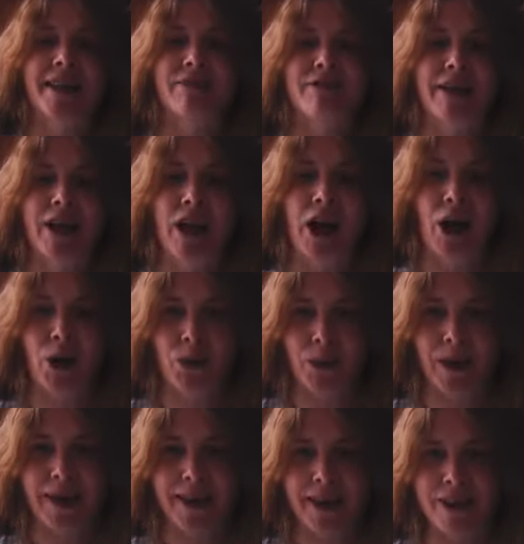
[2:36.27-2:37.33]
they really are
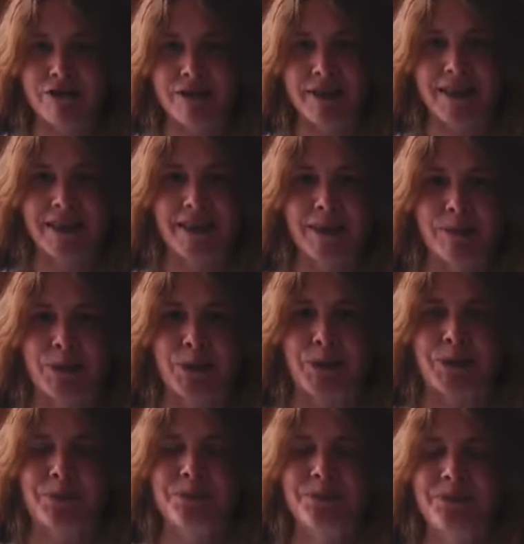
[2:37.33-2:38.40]
quite irresistible.
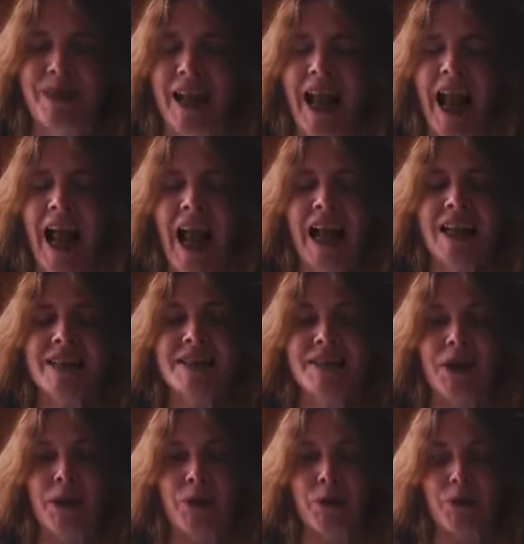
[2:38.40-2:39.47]

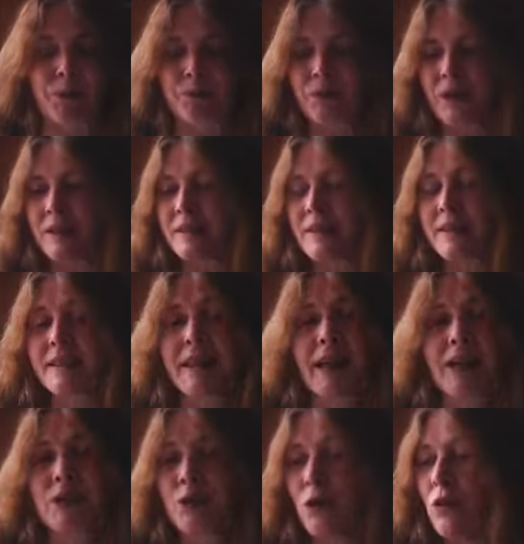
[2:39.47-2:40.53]
So to
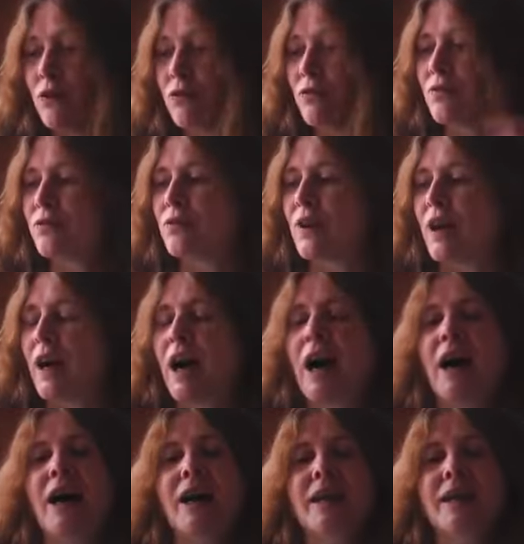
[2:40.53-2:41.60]
start off,
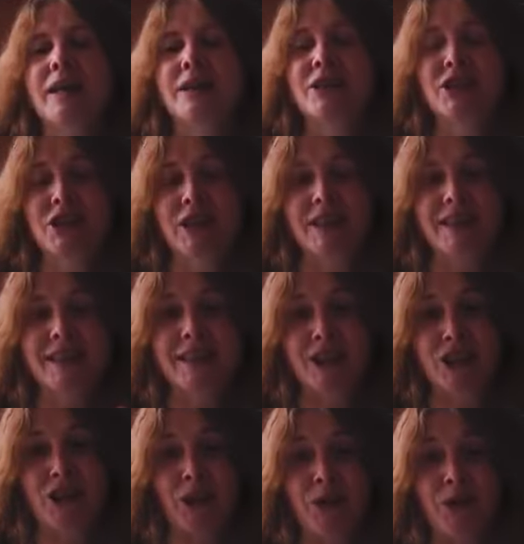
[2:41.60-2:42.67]
I'll just
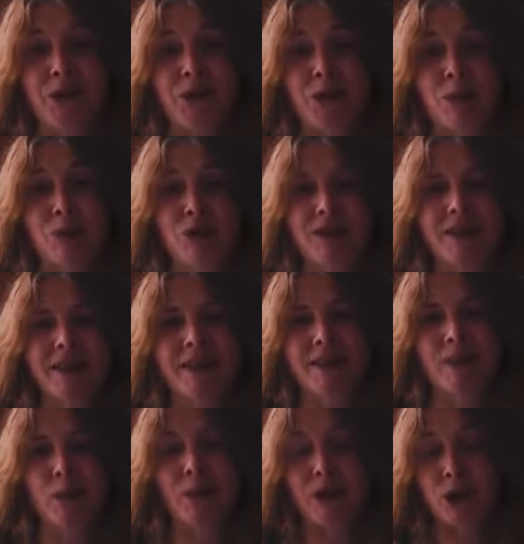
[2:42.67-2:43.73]
show you the products
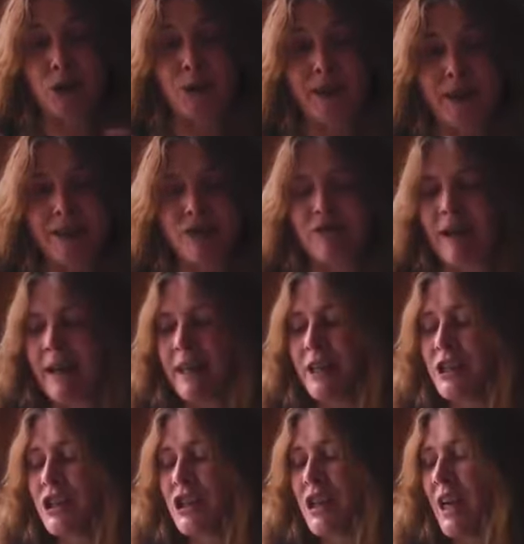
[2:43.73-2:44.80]
that we do in this
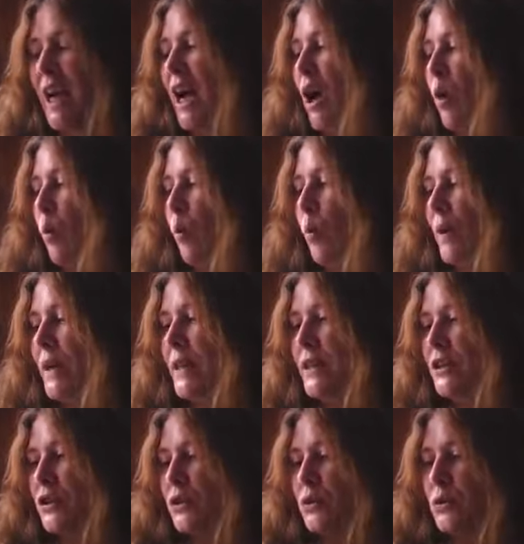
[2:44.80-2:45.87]
range.
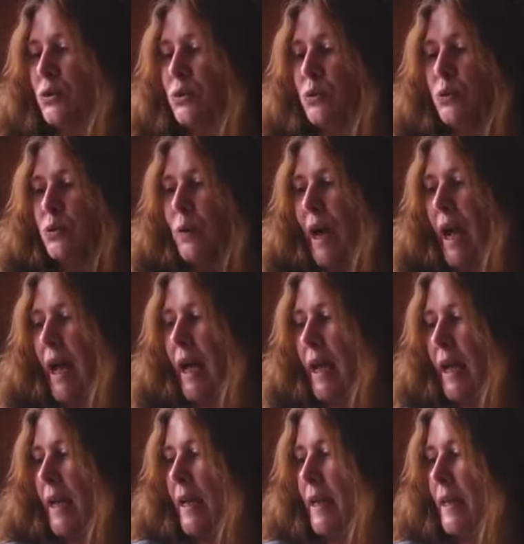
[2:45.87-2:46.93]
We do
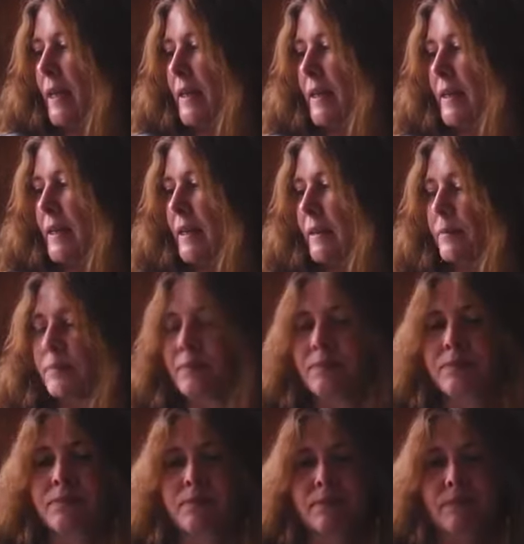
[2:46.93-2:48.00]
a
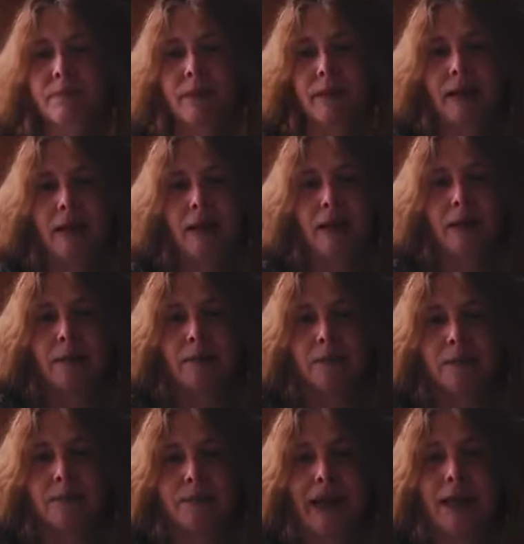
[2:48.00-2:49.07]

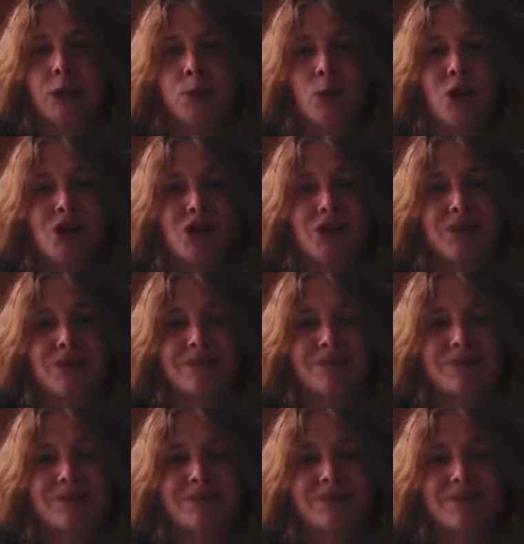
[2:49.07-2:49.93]
hand wash,